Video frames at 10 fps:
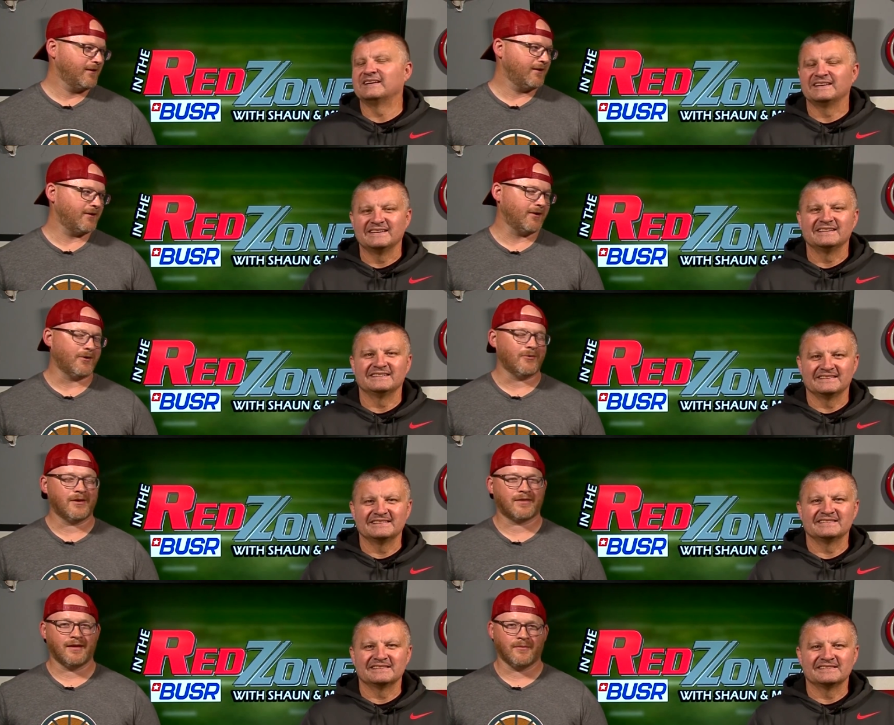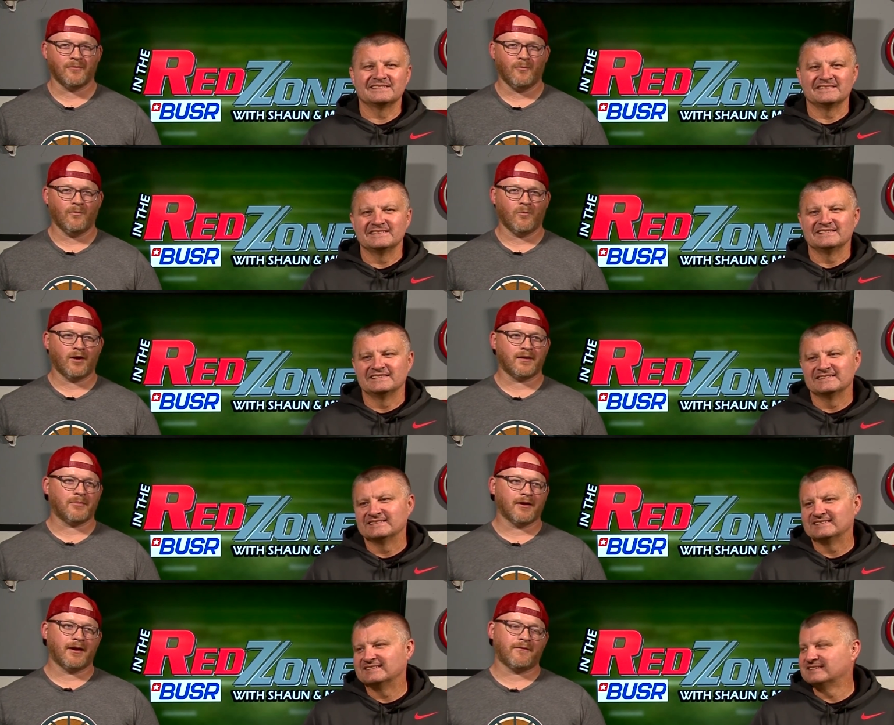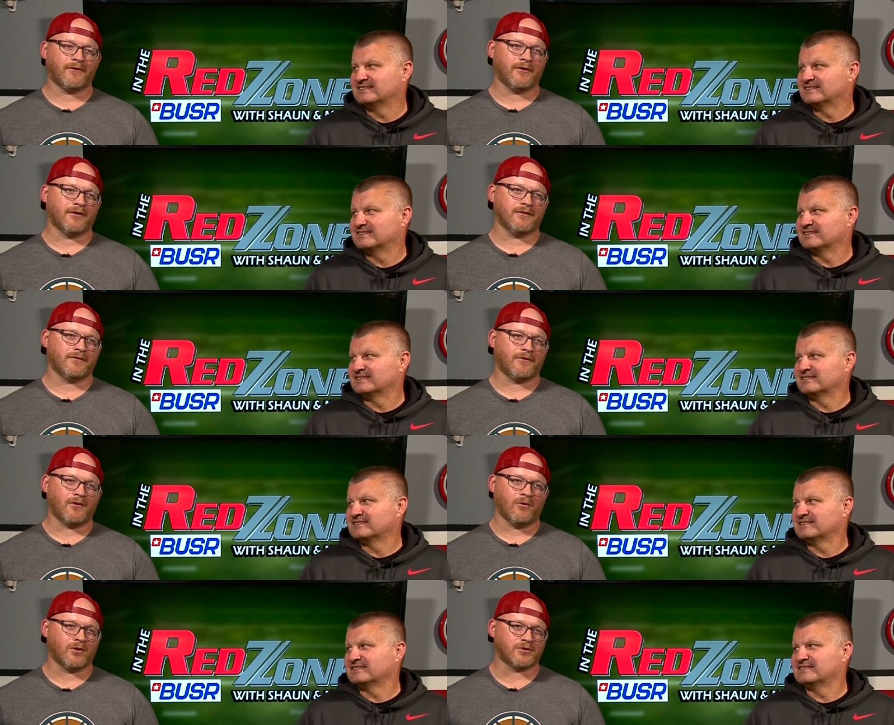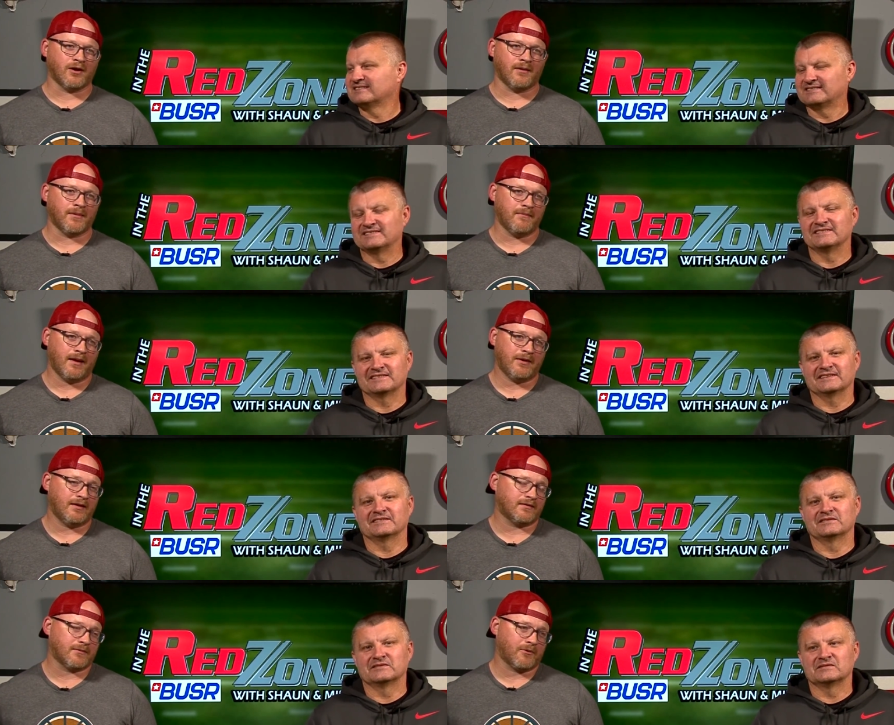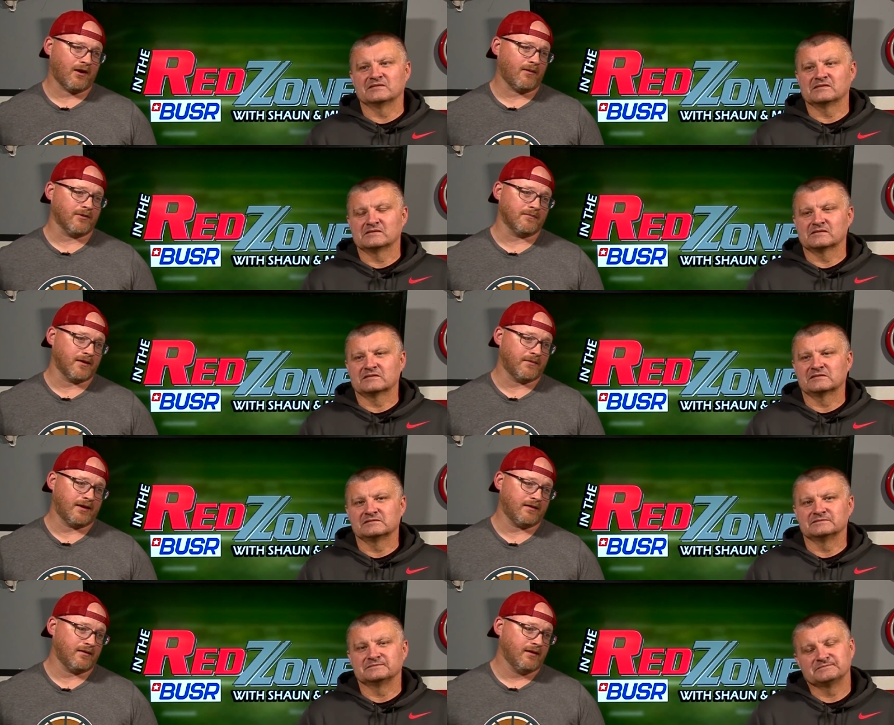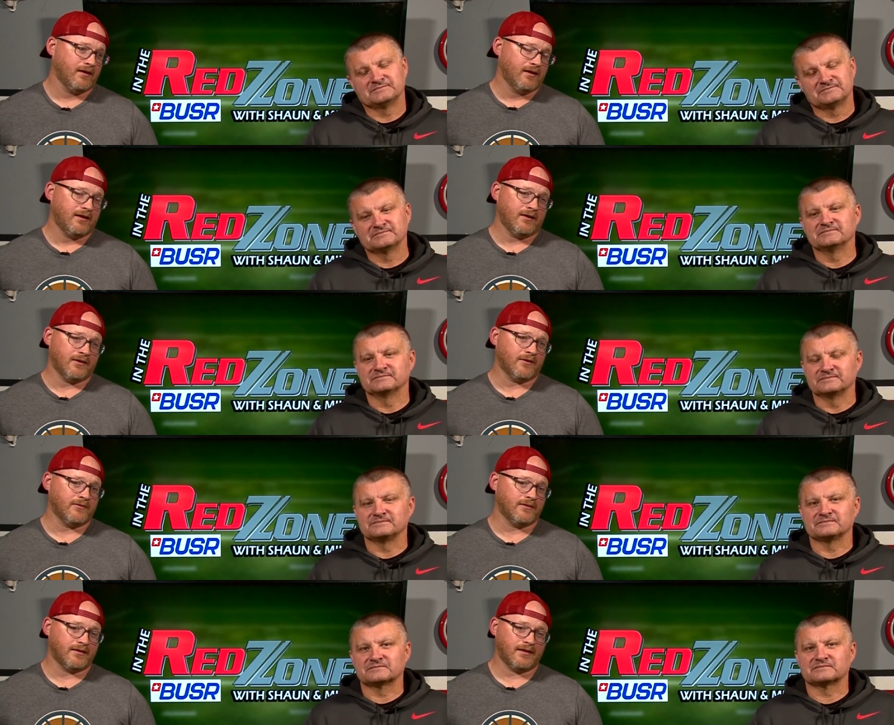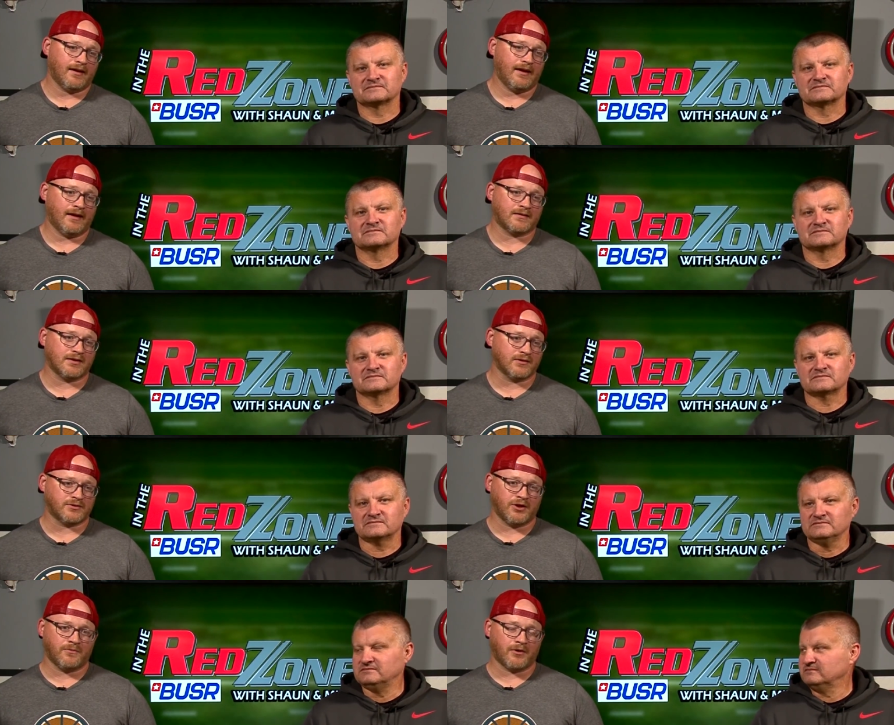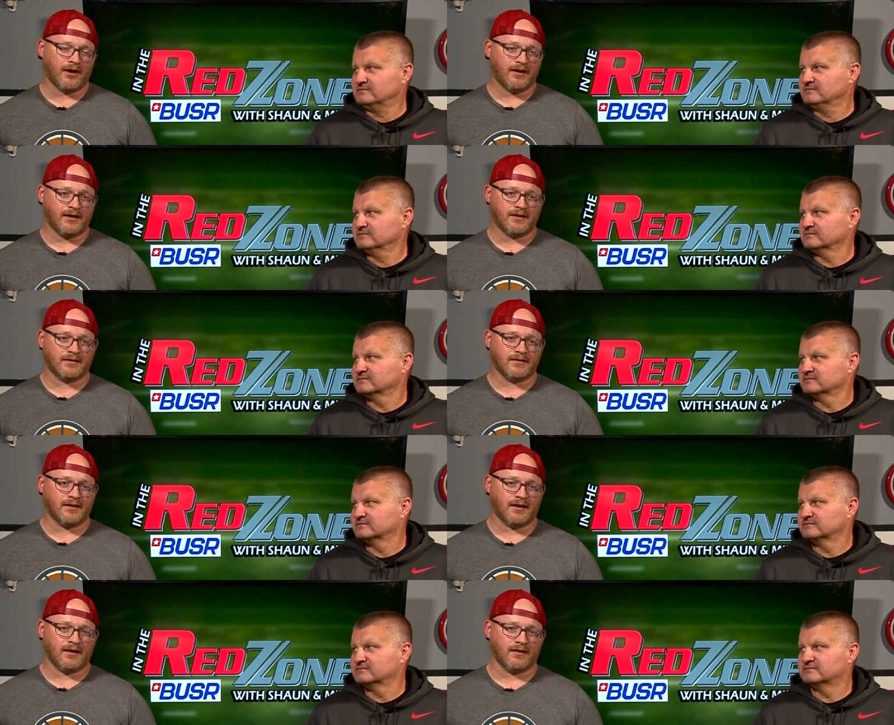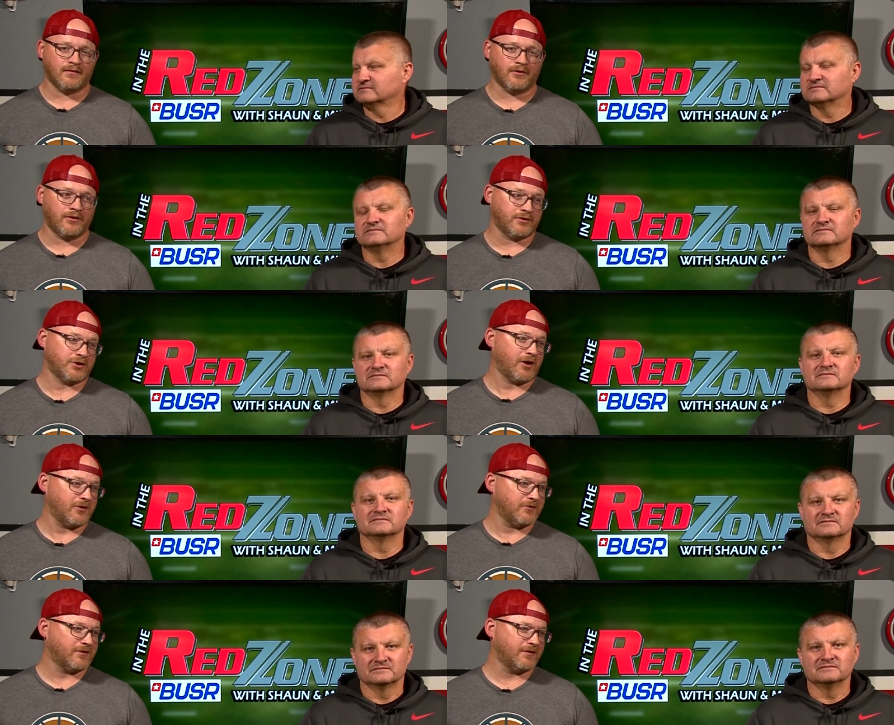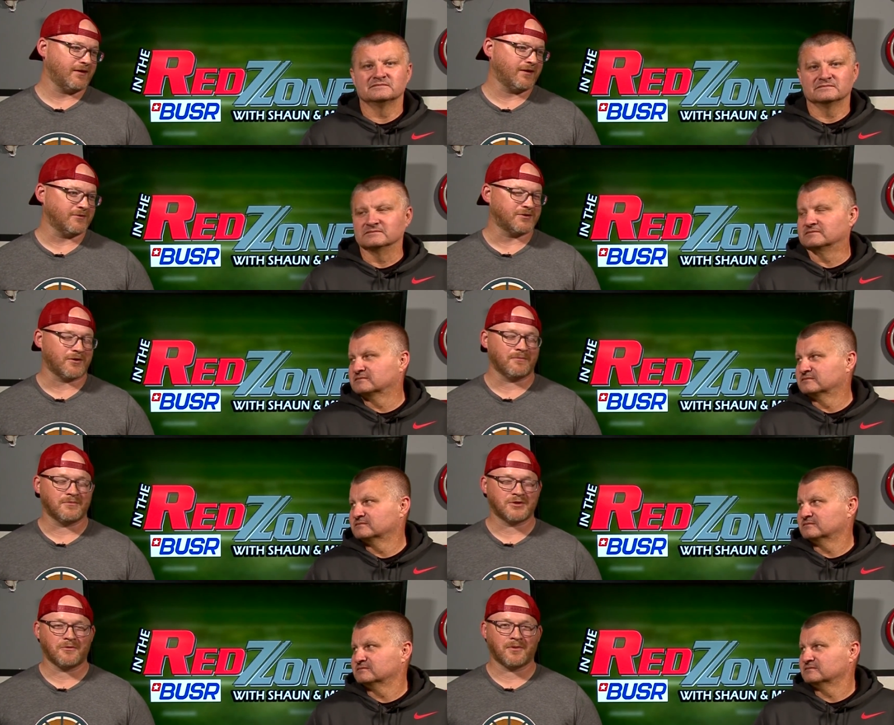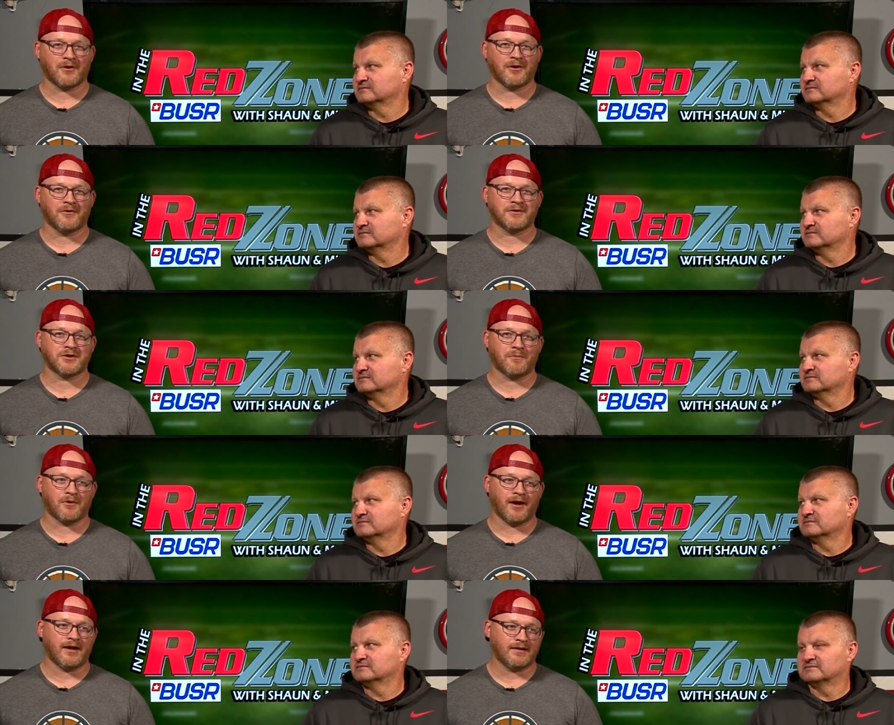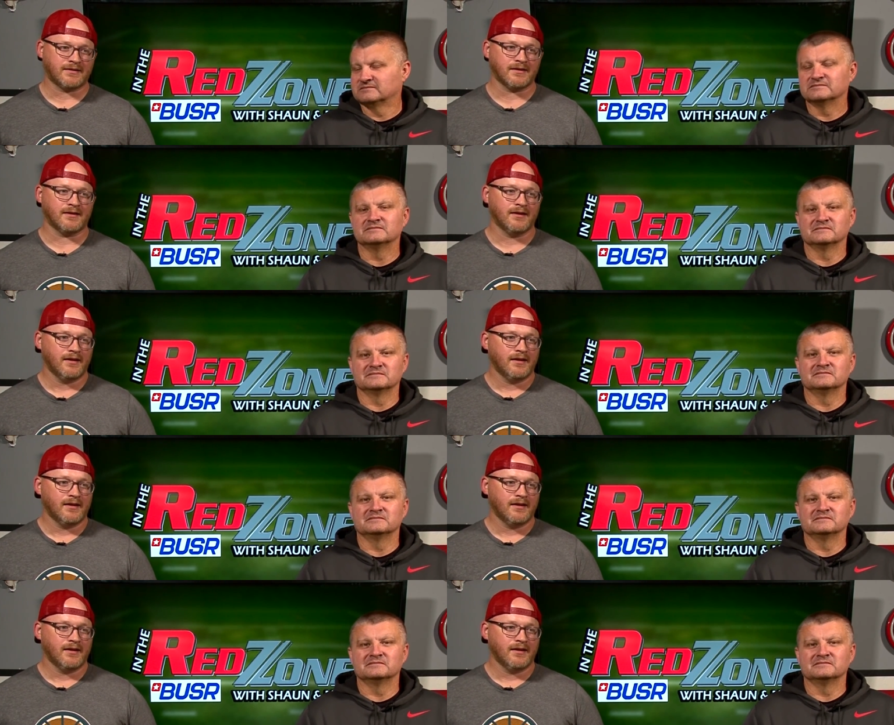Speaker 1: You know, with them wanting to play for for Orgeron, but maybe he's the problem. I mean, you know, it, it took Joe Brady and and or the Joes, you know, mm -hmm. Joe Joe Burrow and Joe Brady to